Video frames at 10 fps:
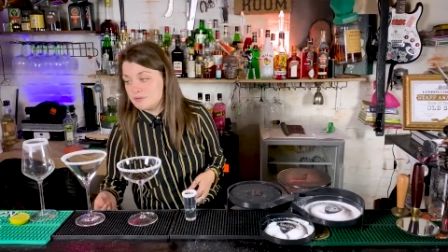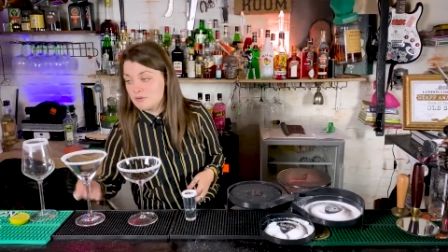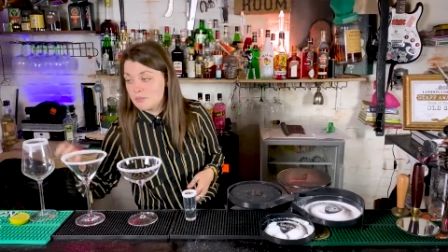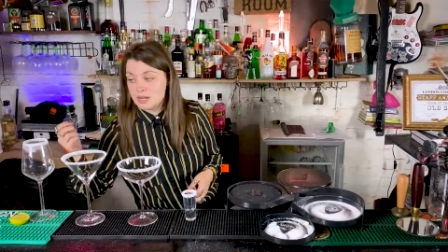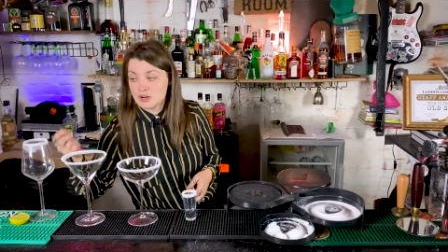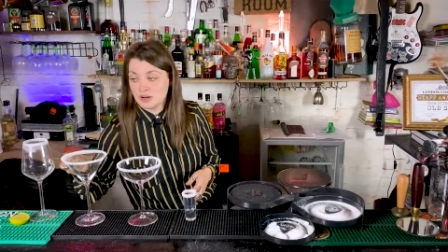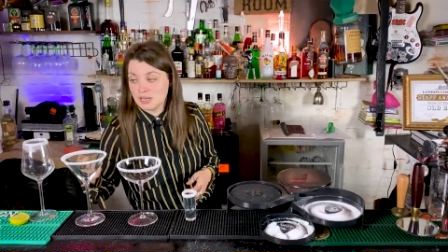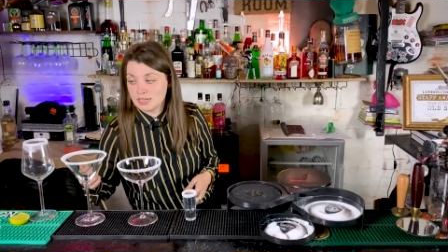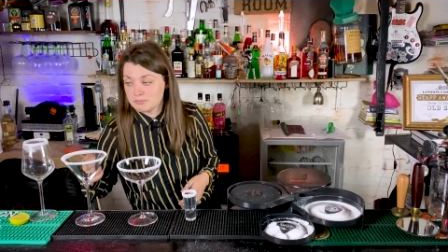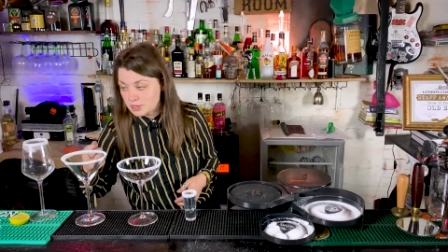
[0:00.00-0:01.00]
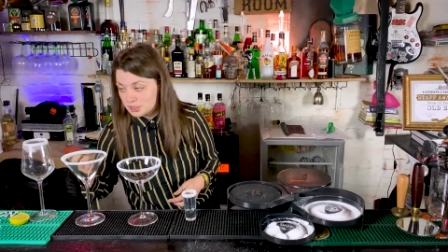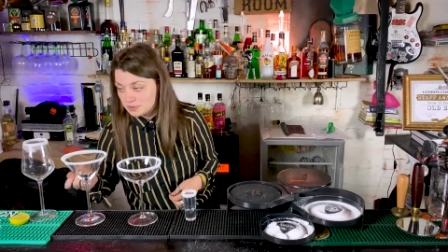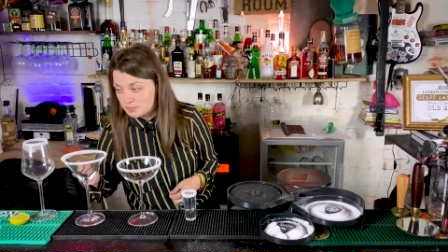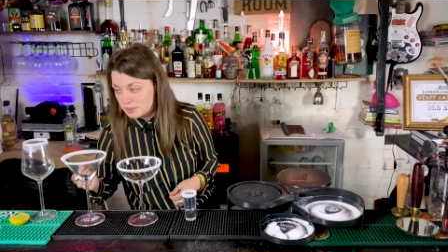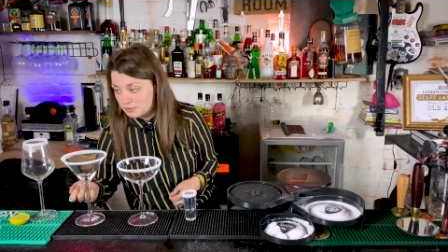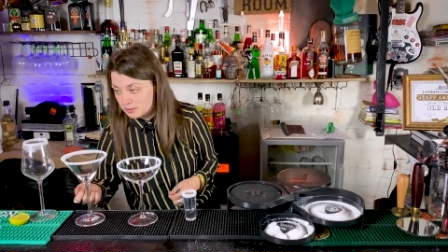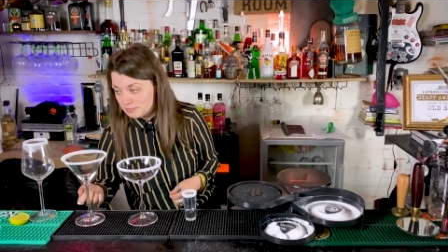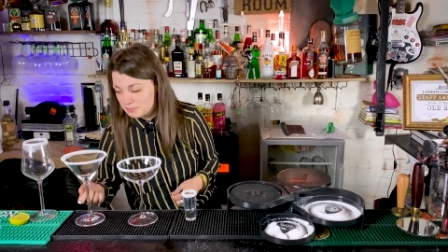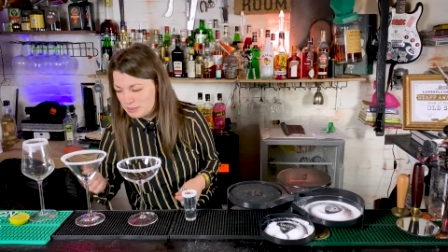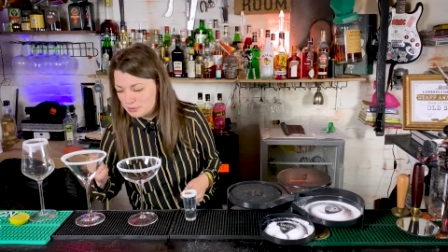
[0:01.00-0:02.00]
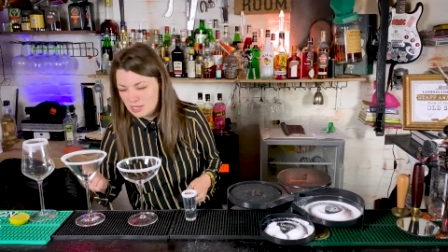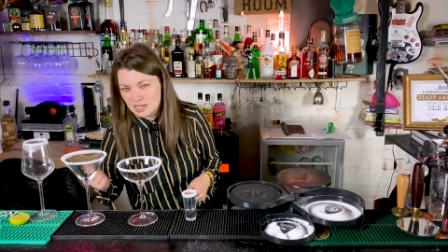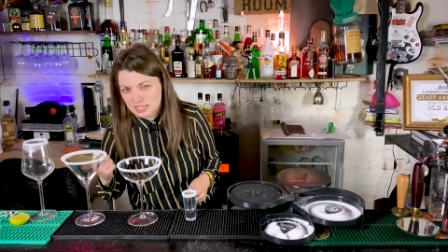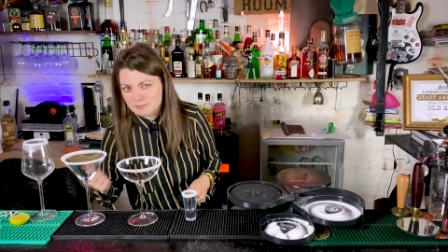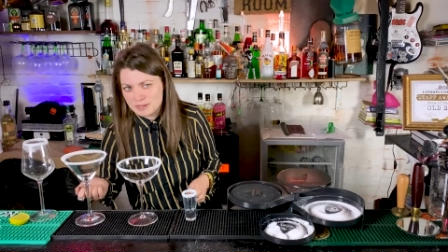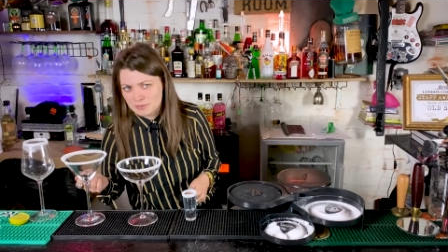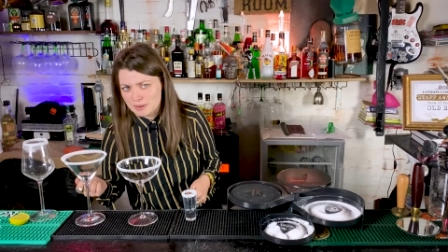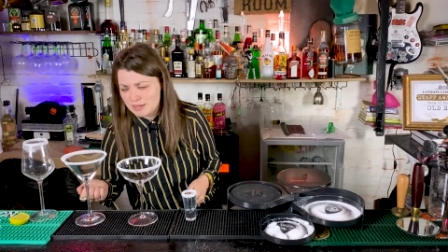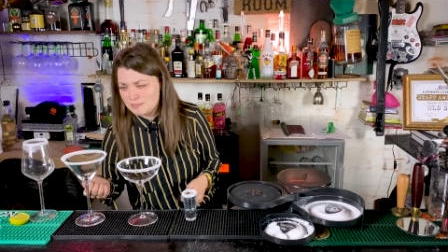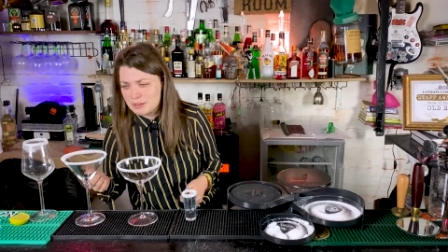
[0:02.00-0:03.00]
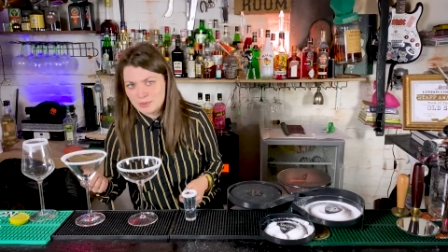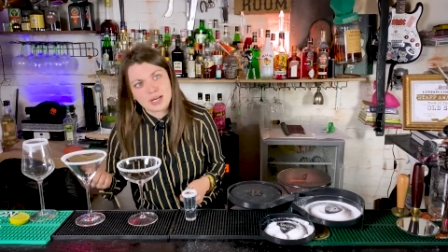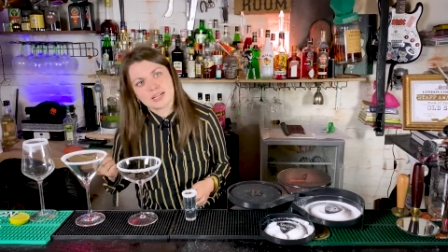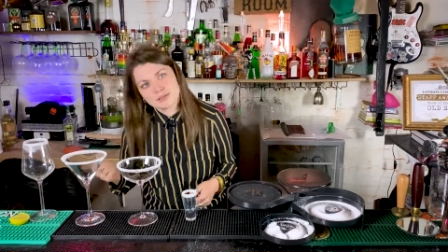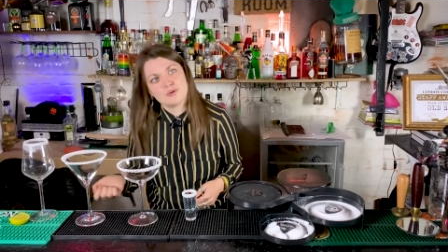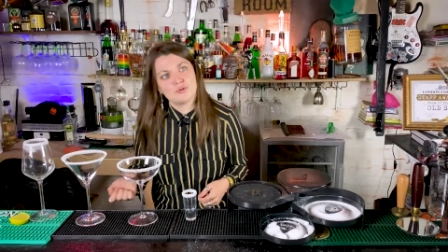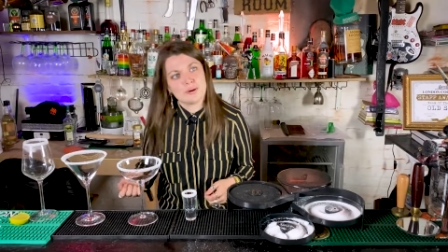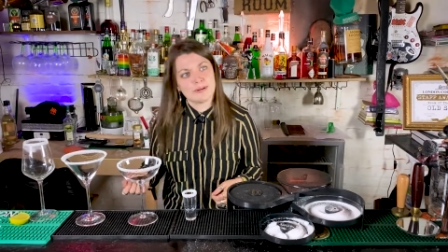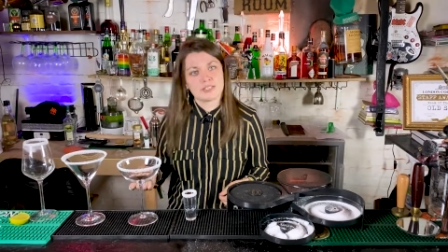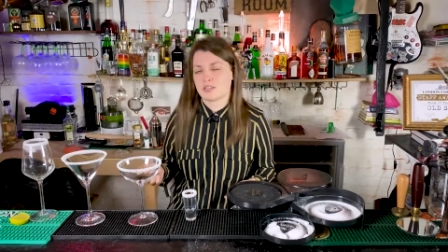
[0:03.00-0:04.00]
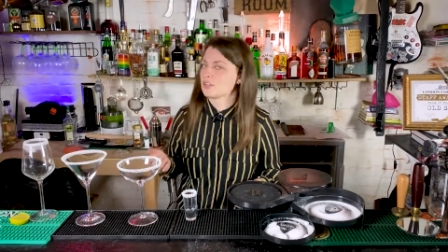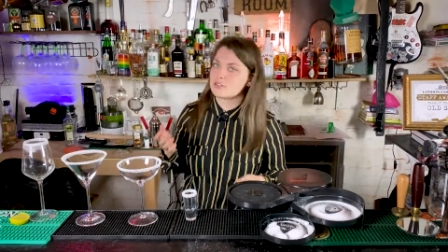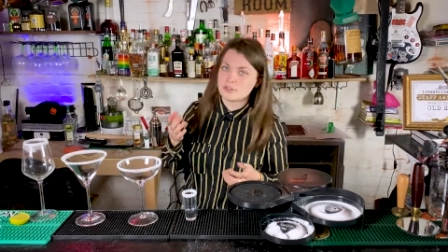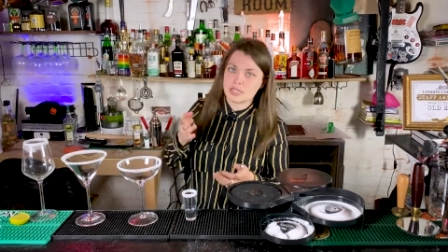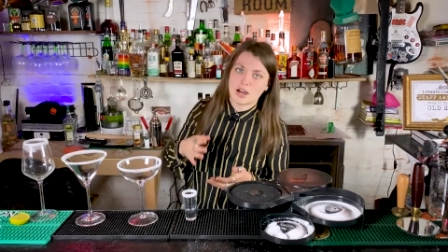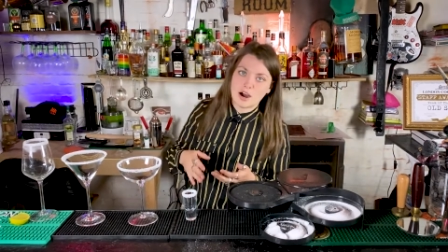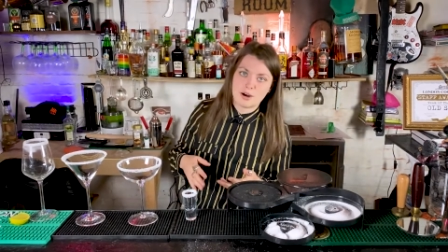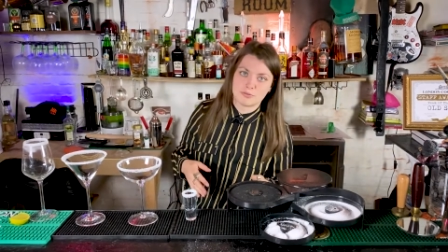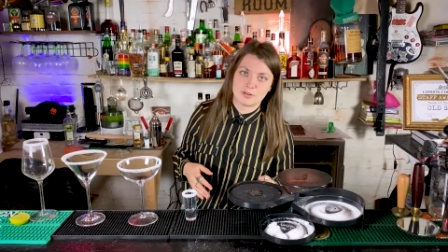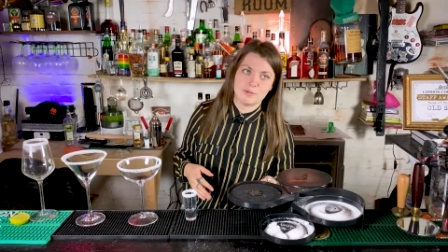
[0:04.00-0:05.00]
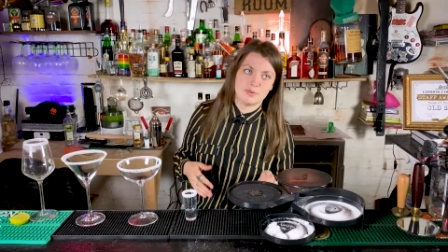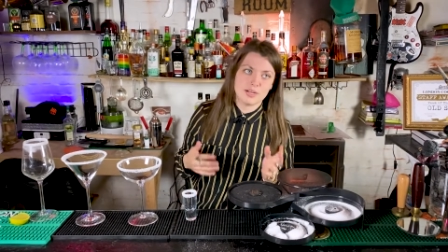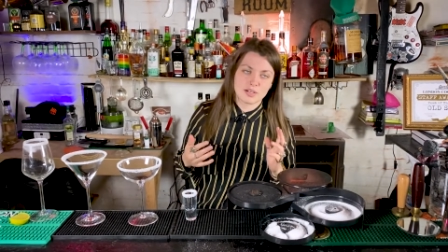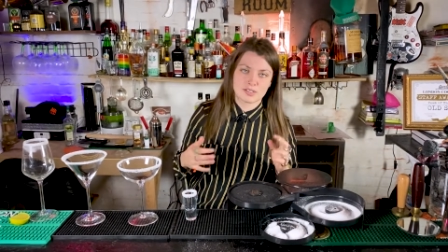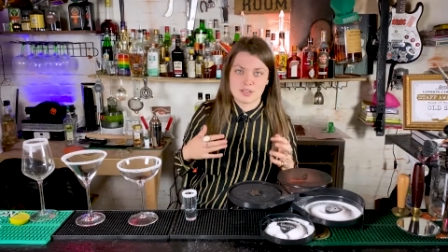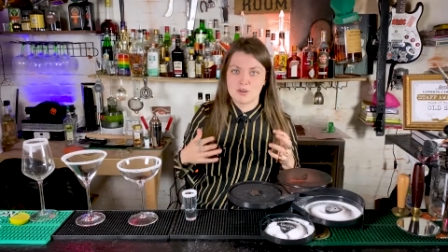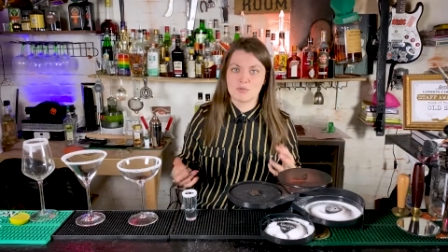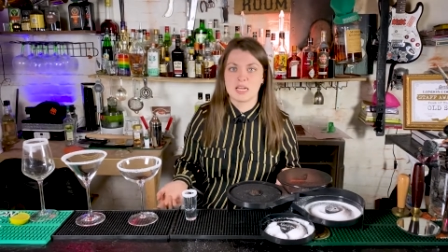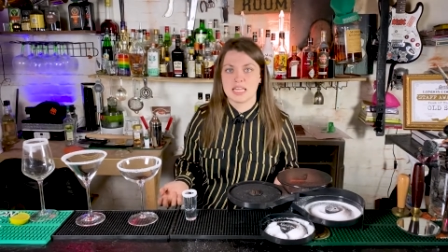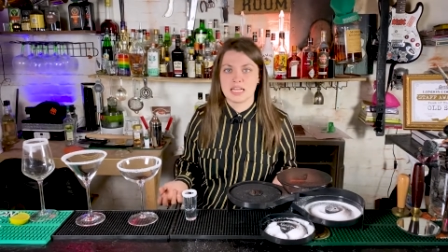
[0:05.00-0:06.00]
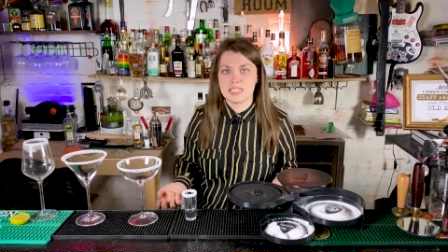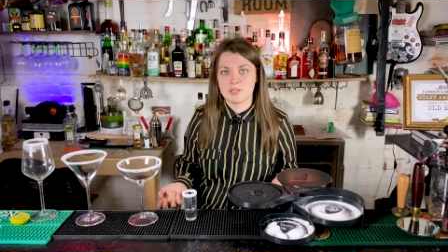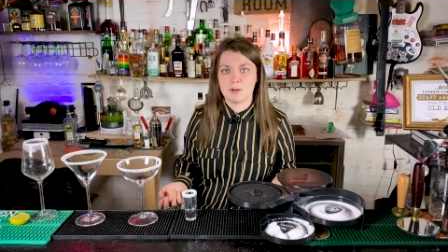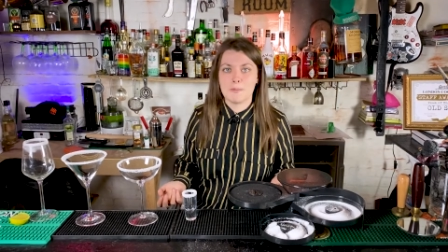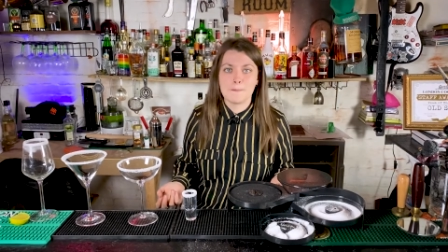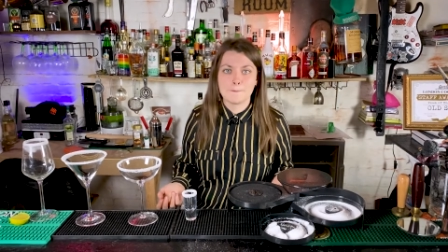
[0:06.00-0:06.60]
people might not like much of a big rim. People don't like a big rimming, people like a small rimming, so they'll do like a half rim, because they're not really that into it.